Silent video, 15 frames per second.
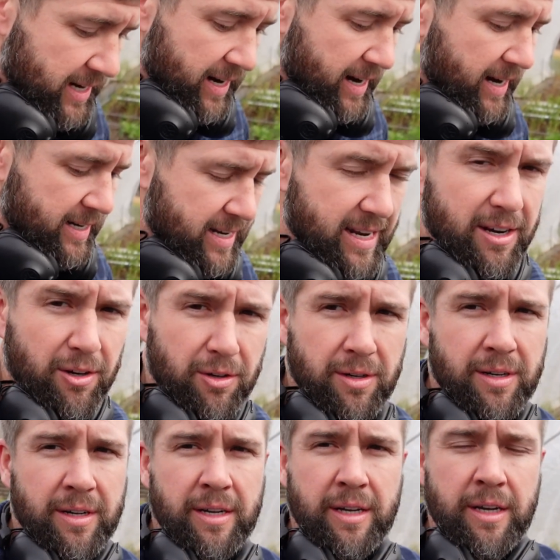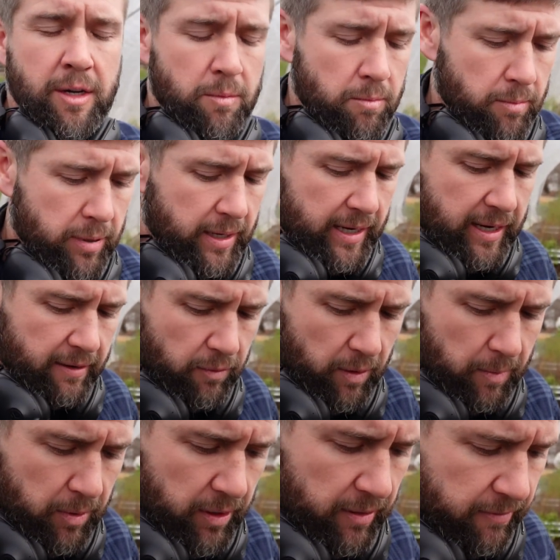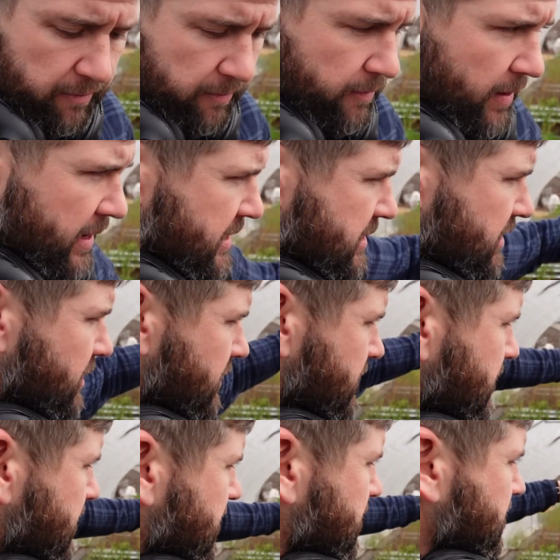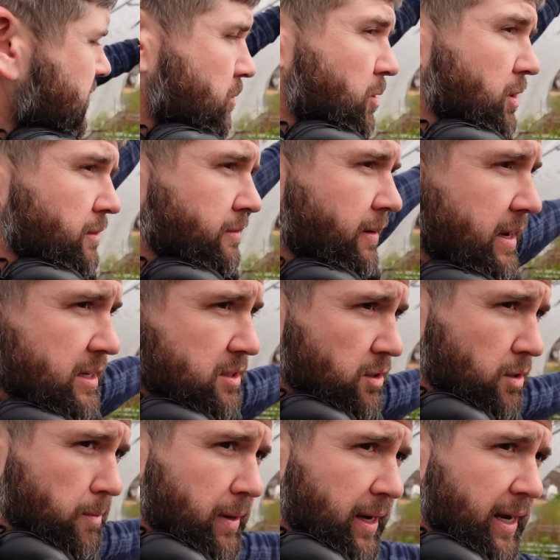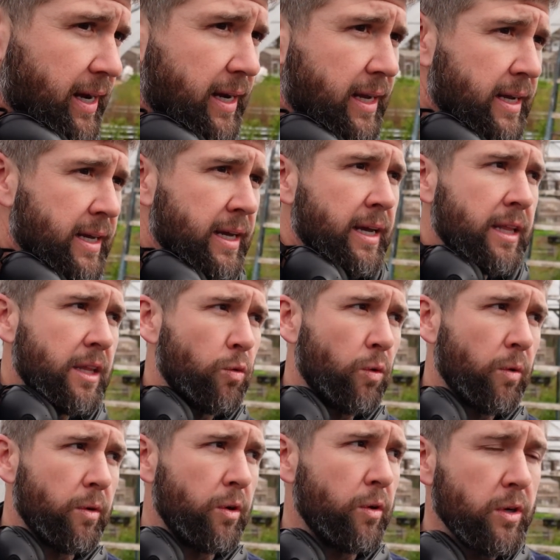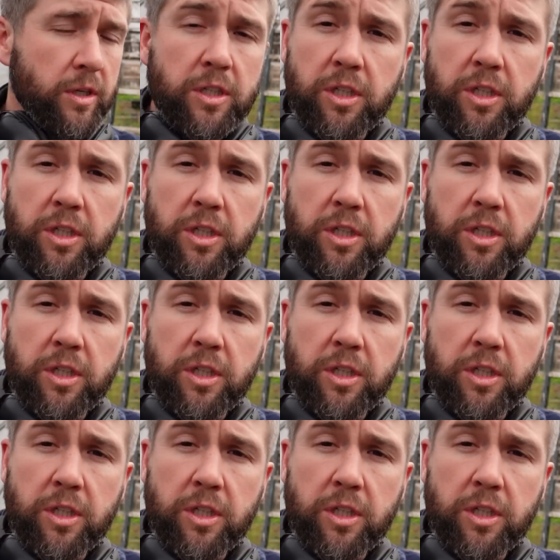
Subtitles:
not ideal, but if we put a face on this and put a face on the back, and what we're doing is